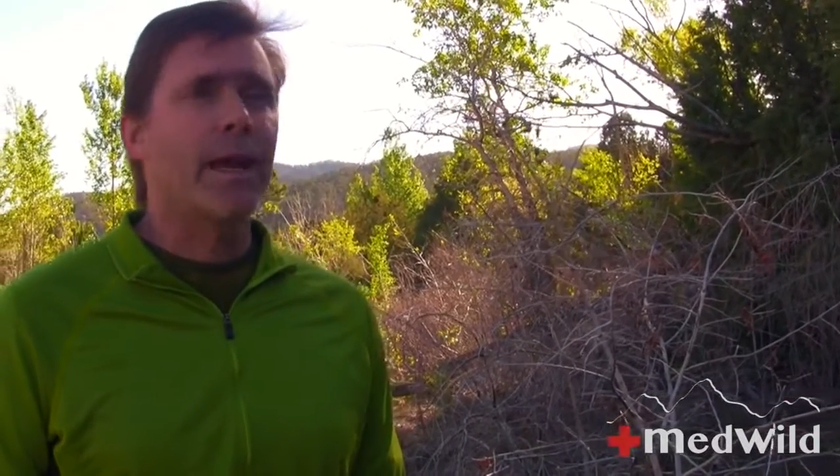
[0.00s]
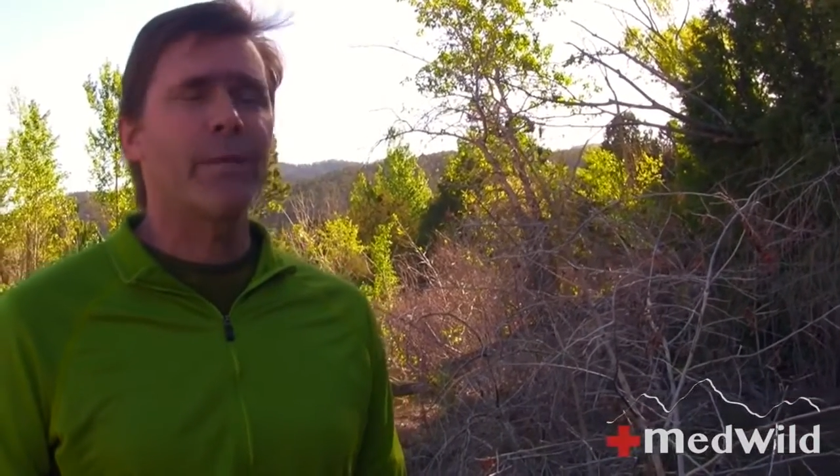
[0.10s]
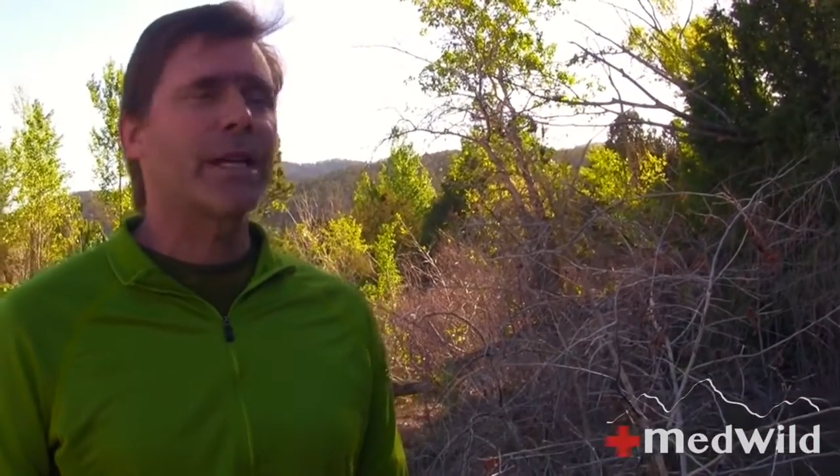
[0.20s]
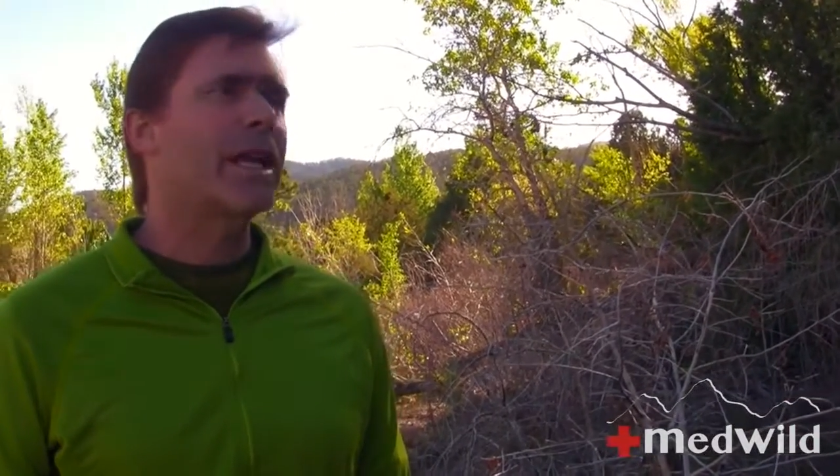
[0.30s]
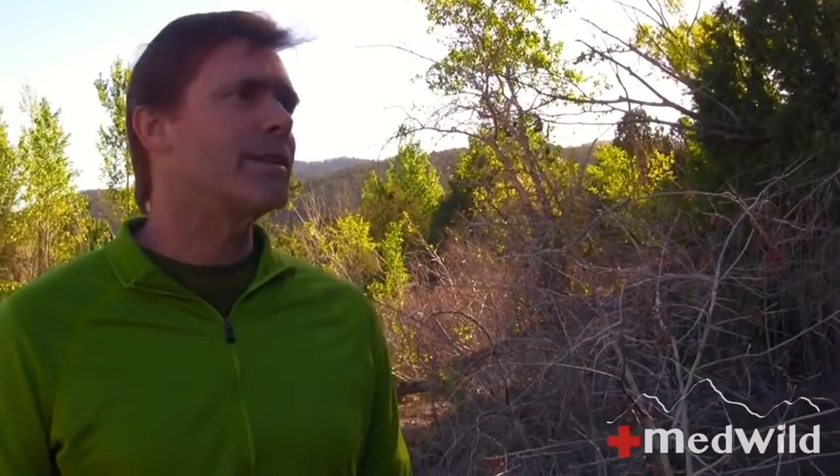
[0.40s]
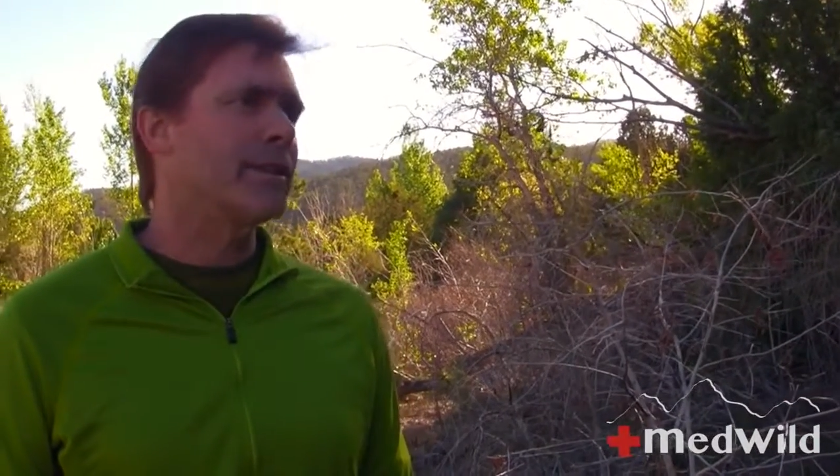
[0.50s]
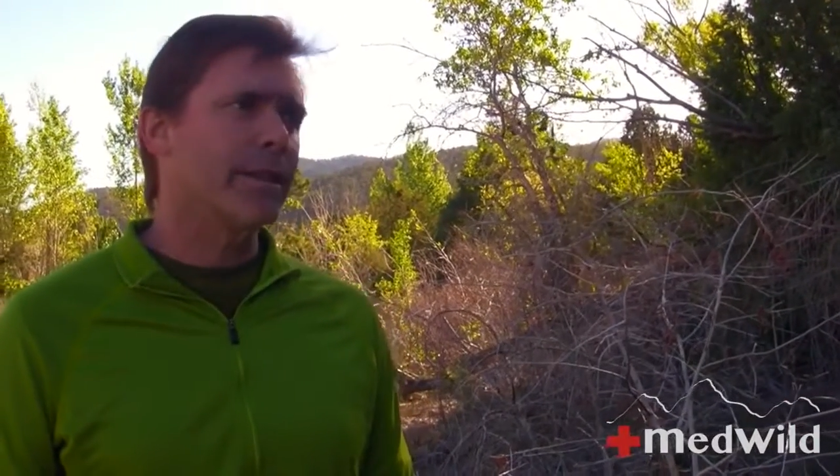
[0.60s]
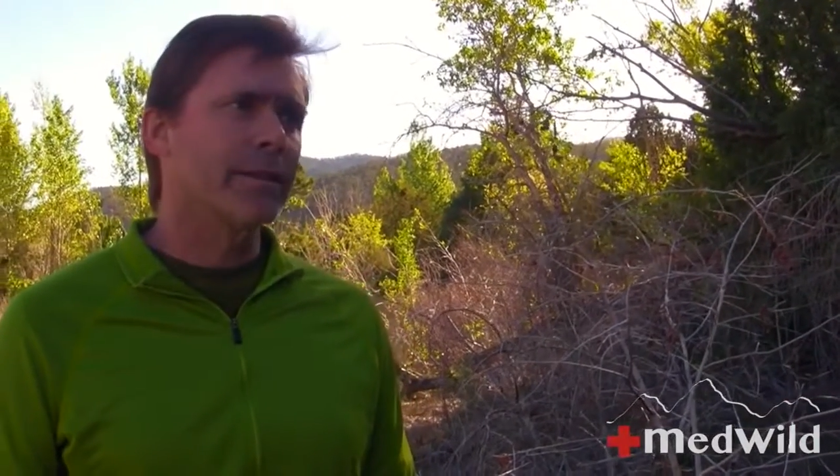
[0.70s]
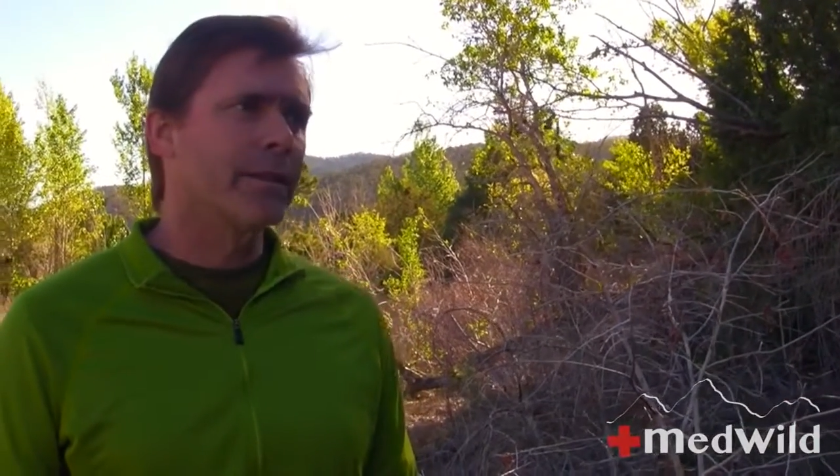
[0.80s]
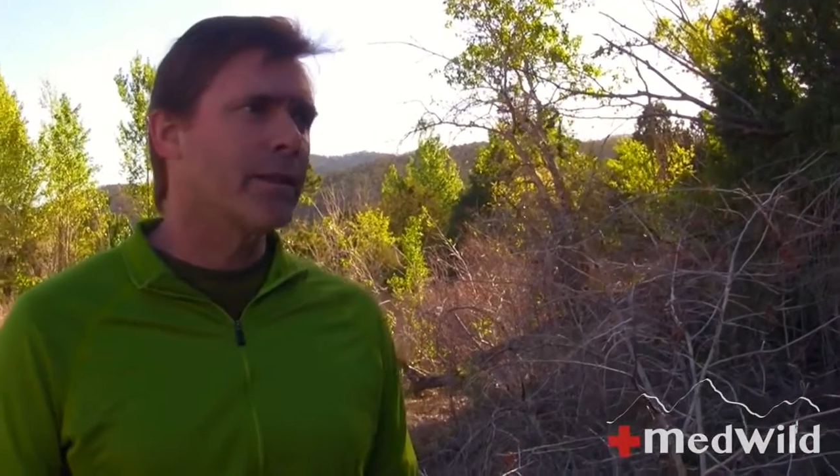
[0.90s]
I'm against
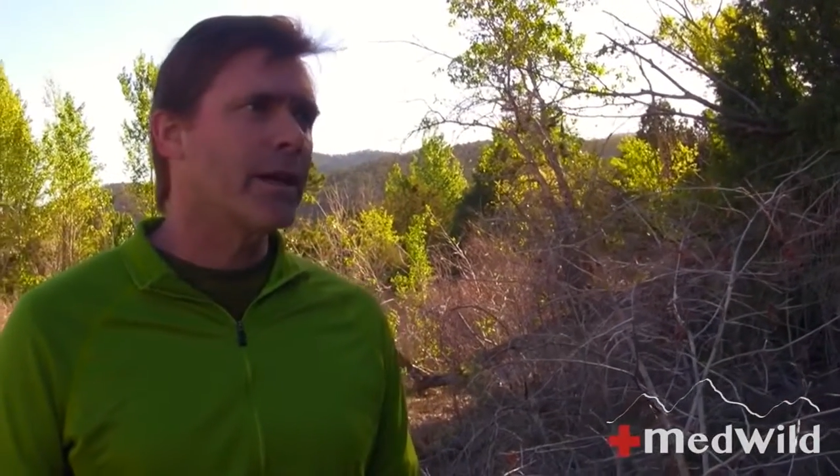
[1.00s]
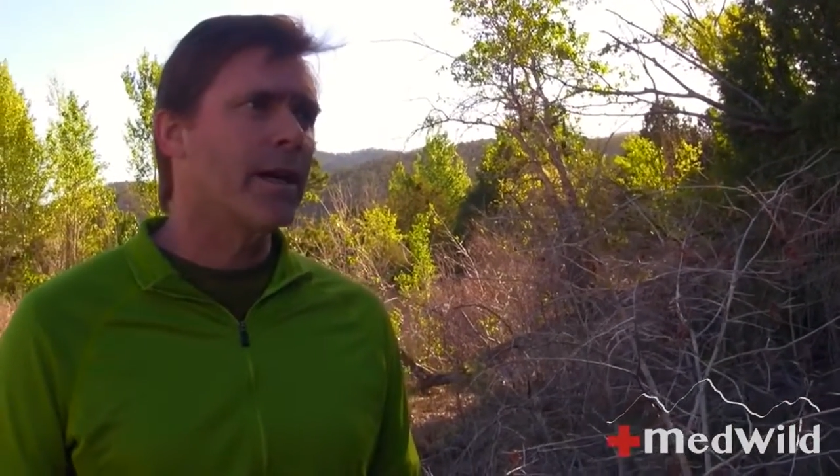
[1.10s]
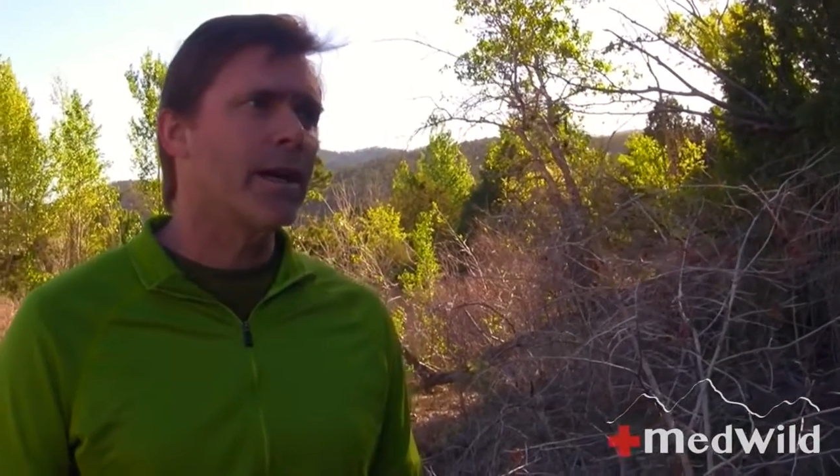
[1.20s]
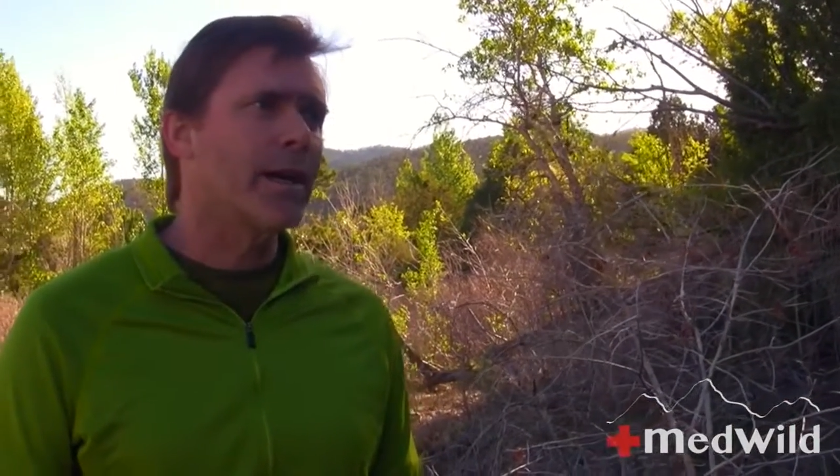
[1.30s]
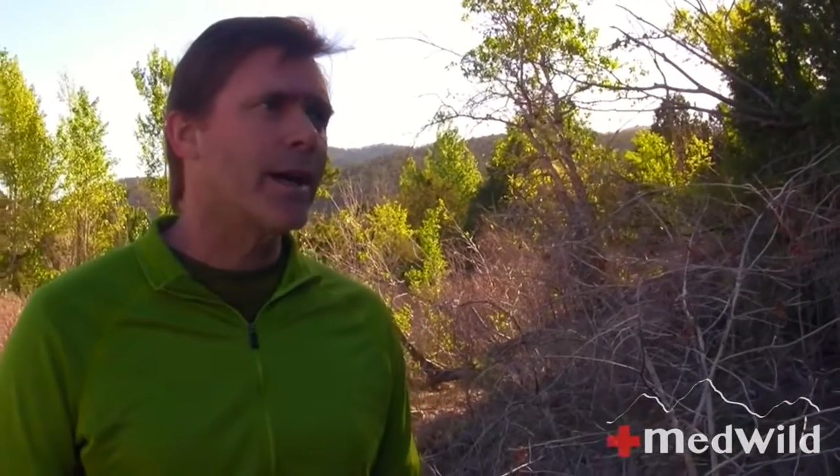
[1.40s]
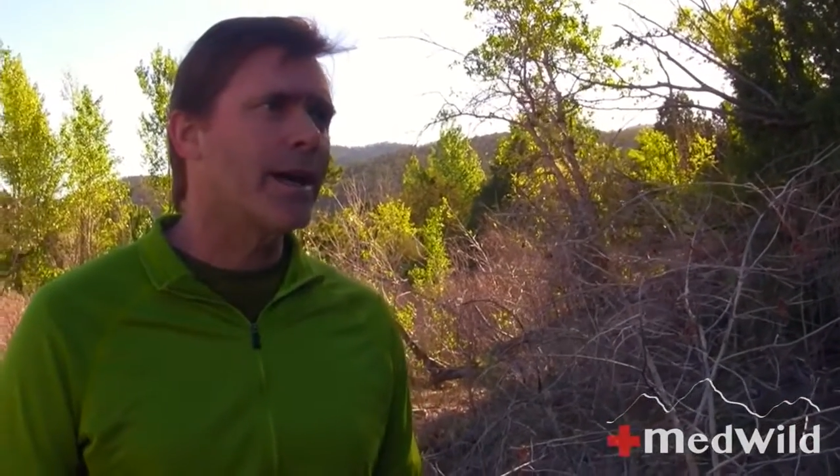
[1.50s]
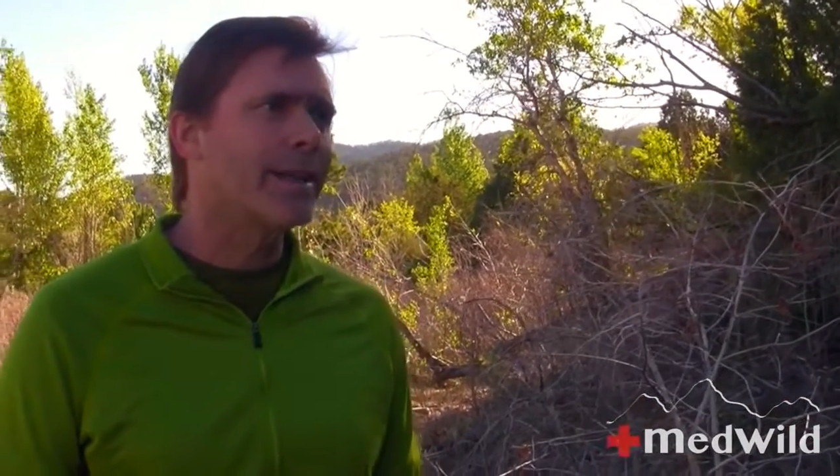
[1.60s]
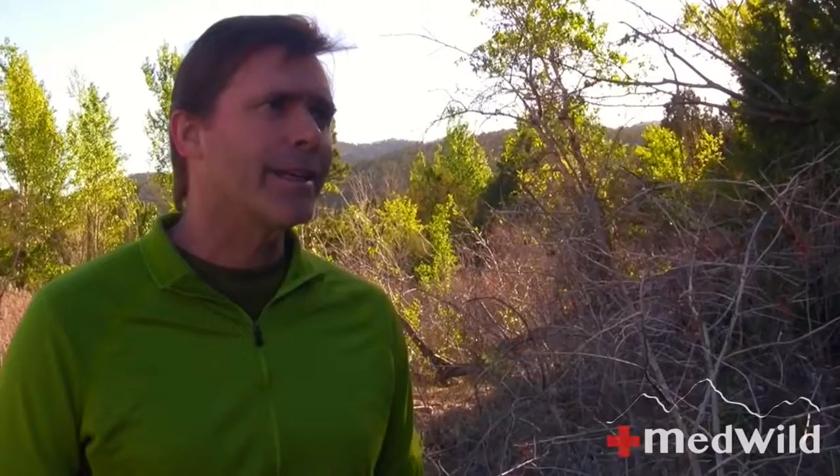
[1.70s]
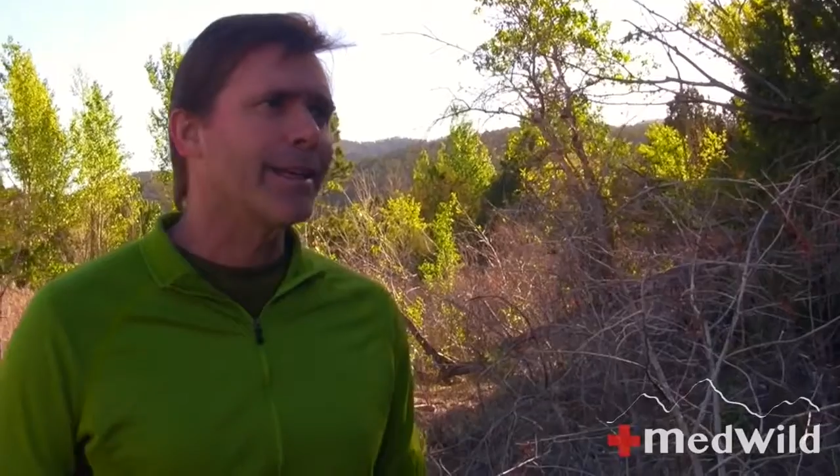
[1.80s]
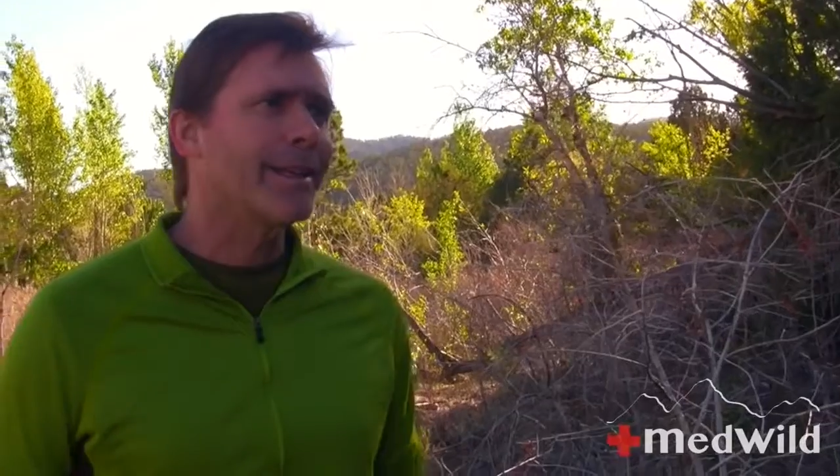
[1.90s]
it.
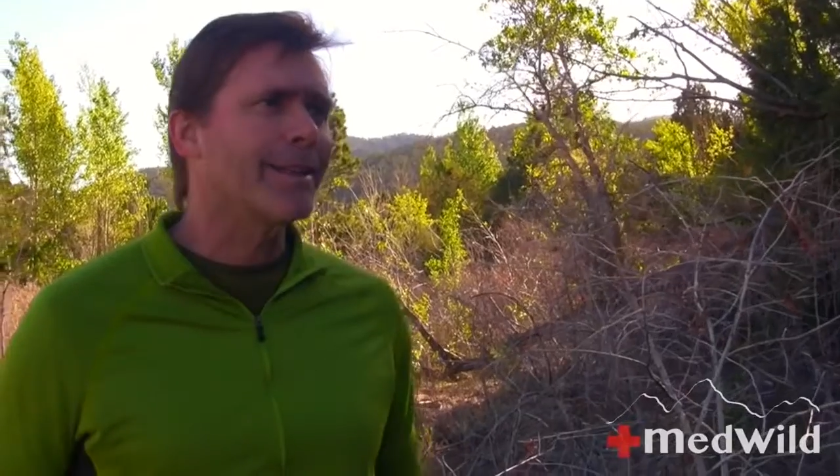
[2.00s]
I think